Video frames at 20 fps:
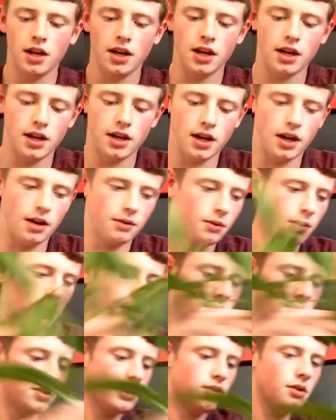and I'm
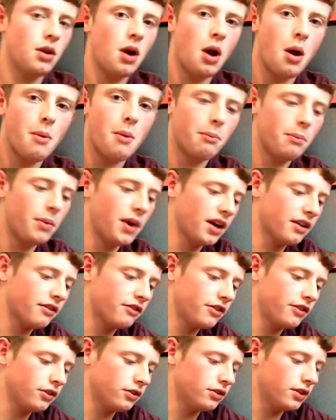going to
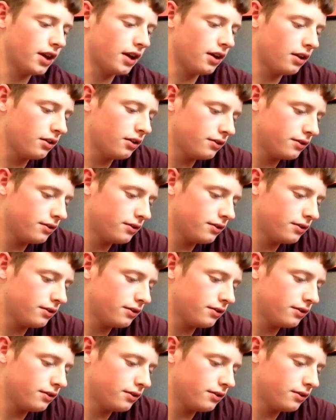backfill now.